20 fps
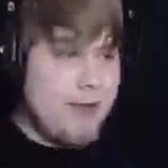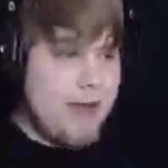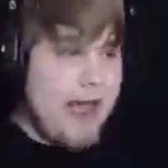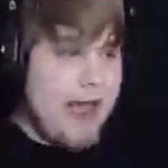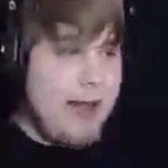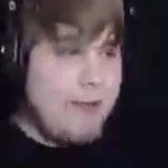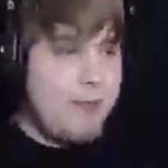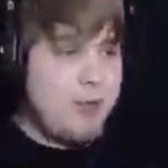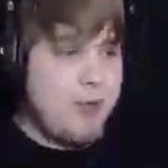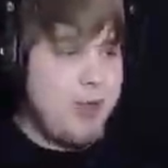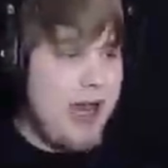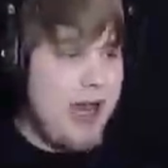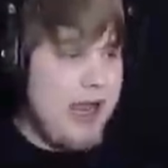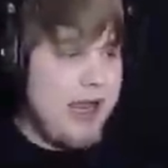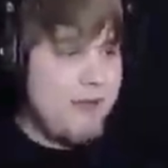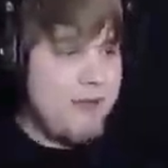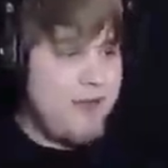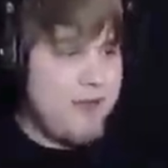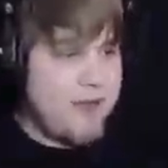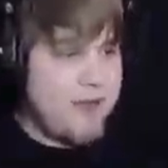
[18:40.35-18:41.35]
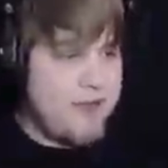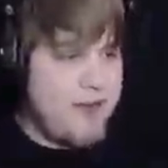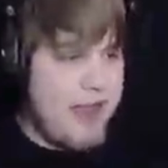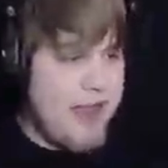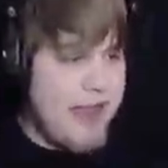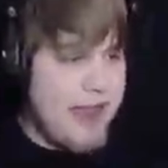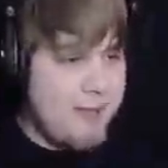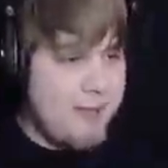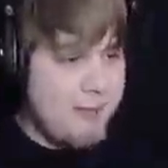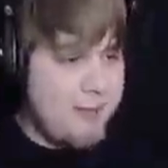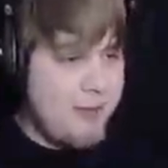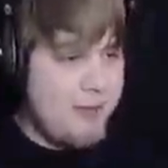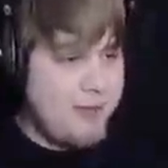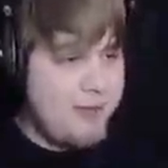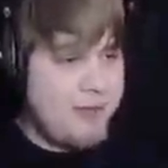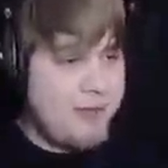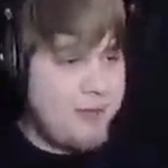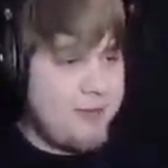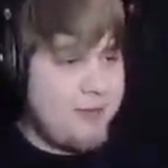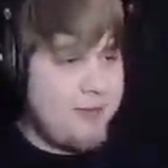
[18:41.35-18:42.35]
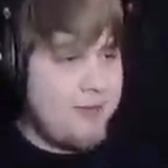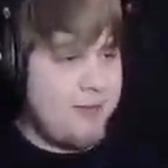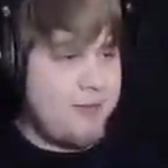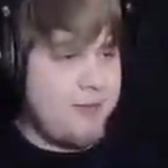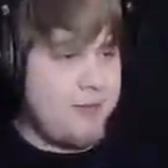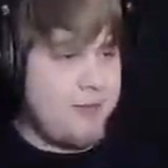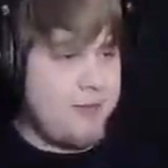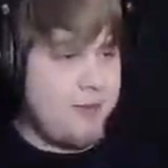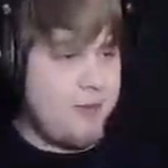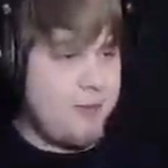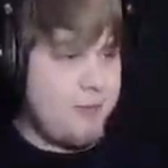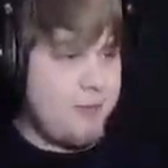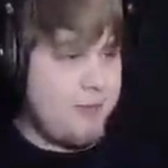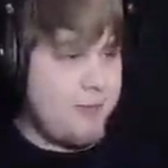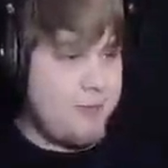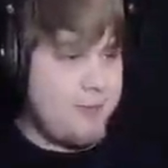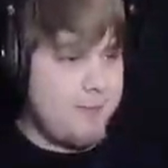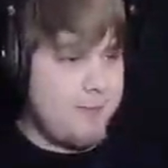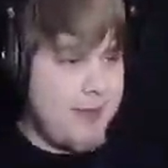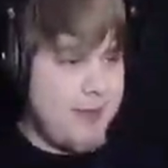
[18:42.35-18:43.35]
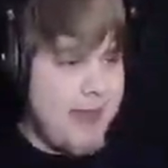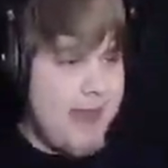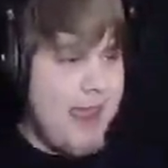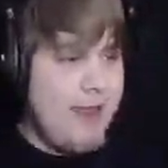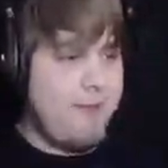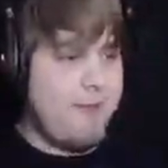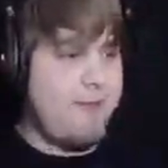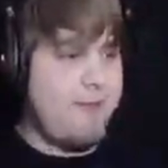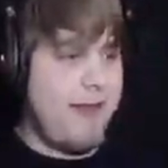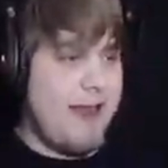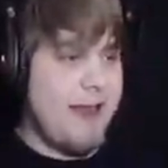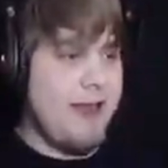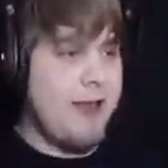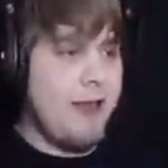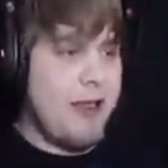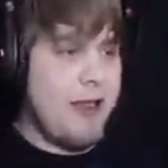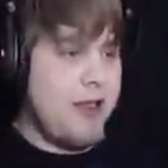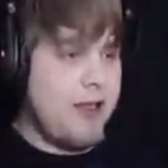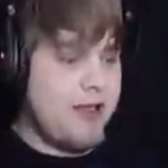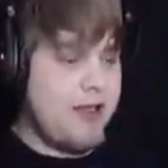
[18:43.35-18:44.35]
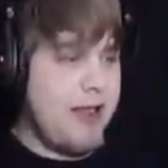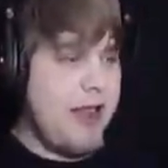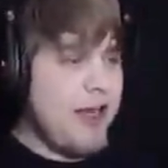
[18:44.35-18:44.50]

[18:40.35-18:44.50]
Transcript: I'm playing this game to have fun, and